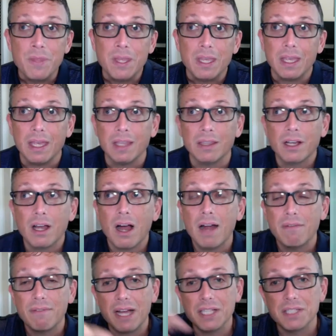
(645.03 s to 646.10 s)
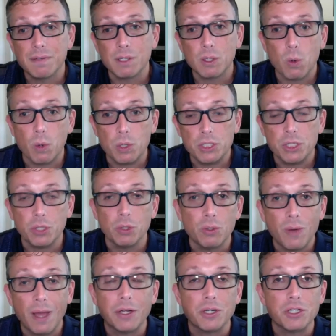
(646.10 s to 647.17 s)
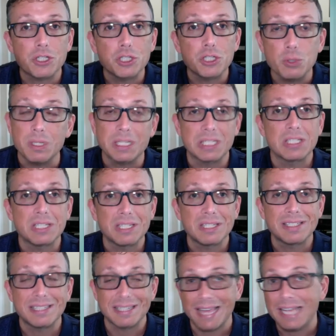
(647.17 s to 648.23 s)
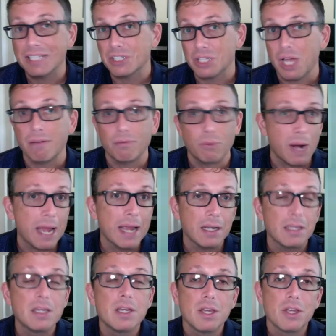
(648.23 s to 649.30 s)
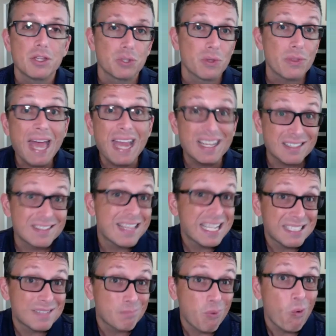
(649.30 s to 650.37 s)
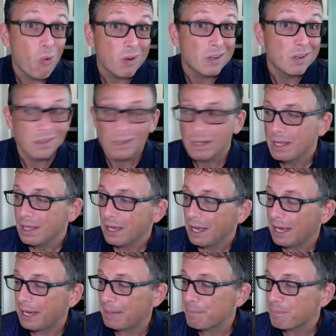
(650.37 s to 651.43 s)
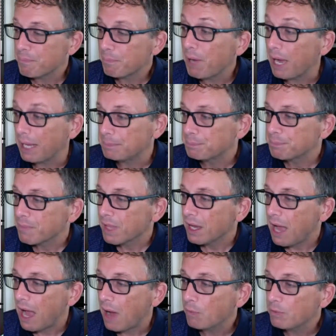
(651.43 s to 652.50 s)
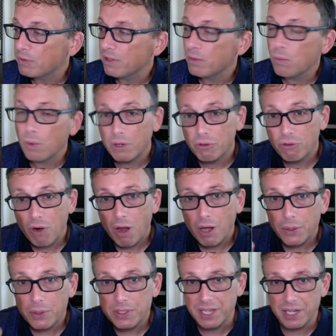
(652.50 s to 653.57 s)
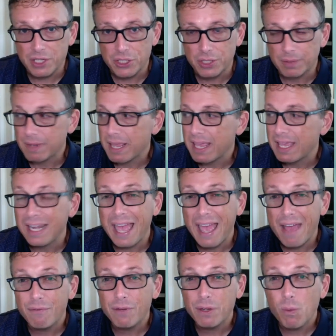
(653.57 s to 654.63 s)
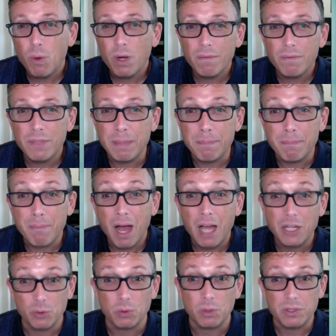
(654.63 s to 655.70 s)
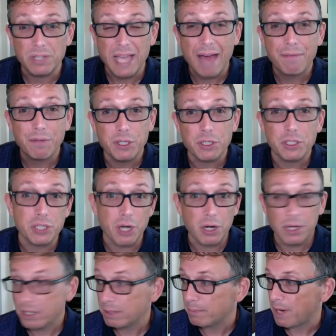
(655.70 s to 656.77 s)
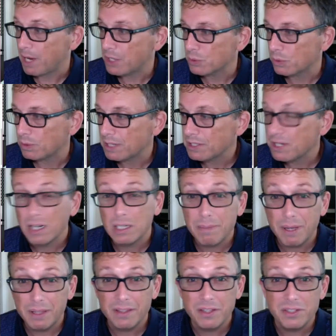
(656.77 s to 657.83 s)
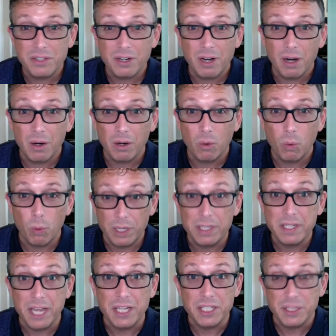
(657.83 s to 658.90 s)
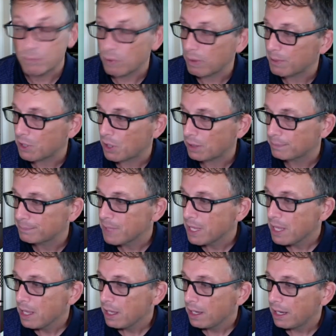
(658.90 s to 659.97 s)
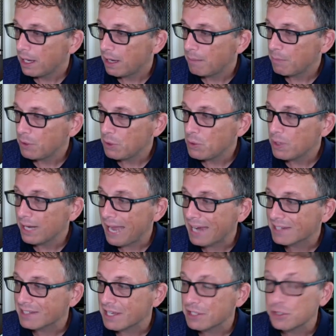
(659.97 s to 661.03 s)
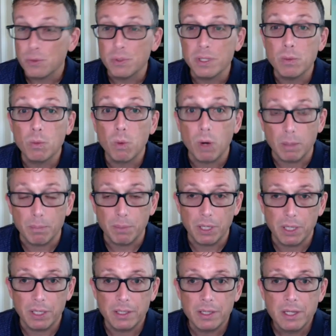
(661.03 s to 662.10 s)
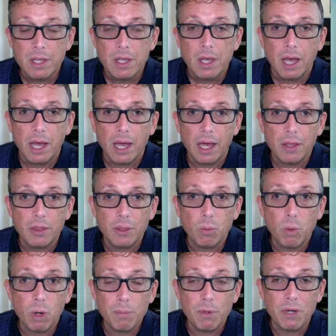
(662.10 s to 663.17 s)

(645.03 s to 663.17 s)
in the confines of a course, so you know how your students see that stuff, right? So that's important. But I did want to draw your attention in every one of the modules after your Start Here module. I talked about this in our orientation webinar. You get access to the workbook. The workbook